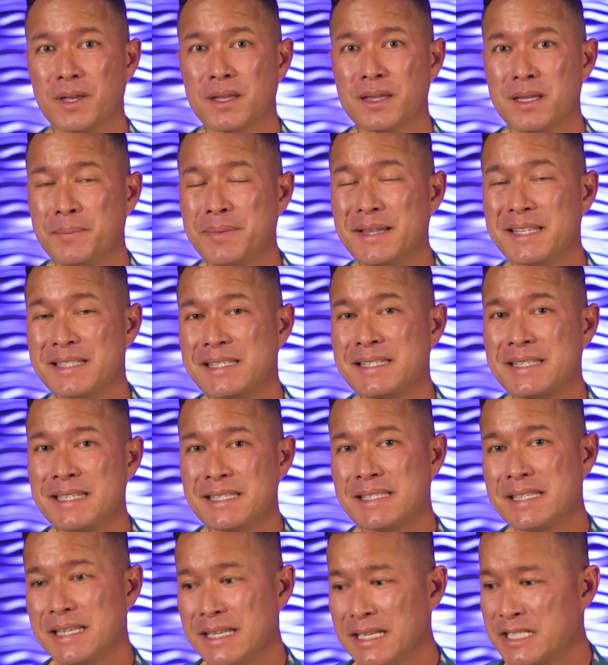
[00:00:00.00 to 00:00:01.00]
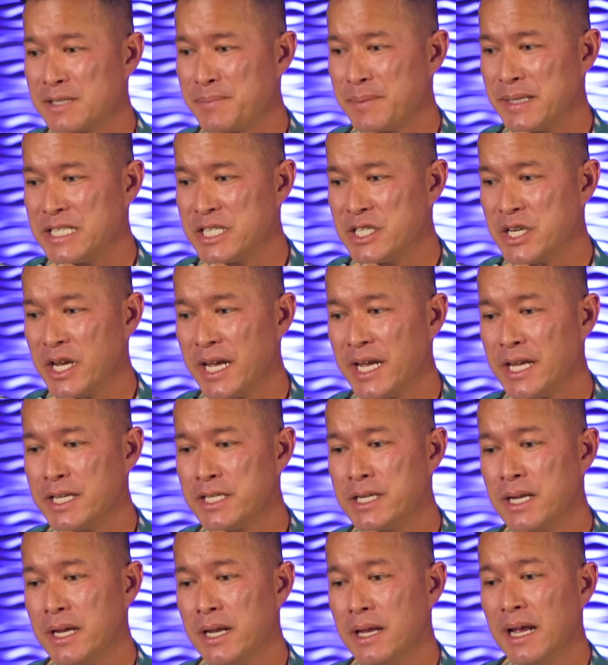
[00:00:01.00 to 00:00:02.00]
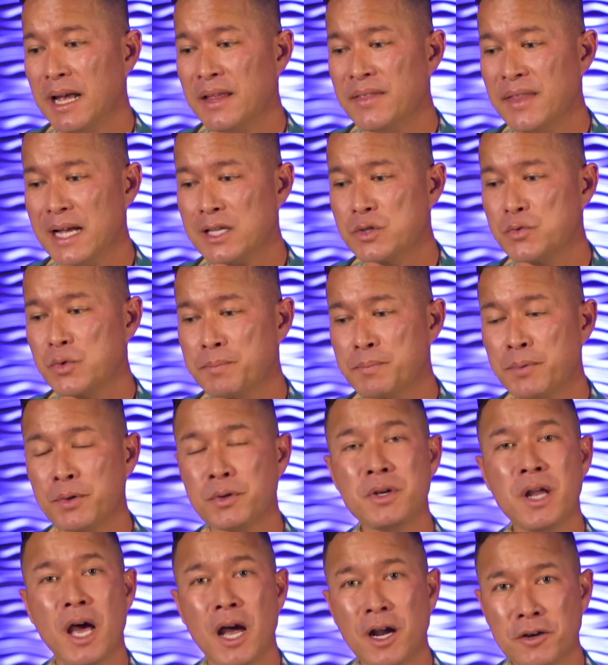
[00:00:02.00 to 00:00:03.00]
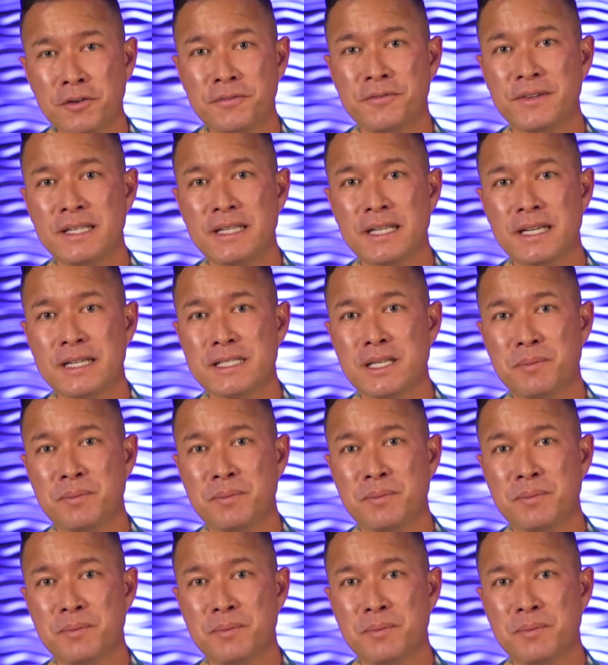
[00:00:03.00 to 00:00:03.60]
The plasticity has been changed, and that's what pornography does.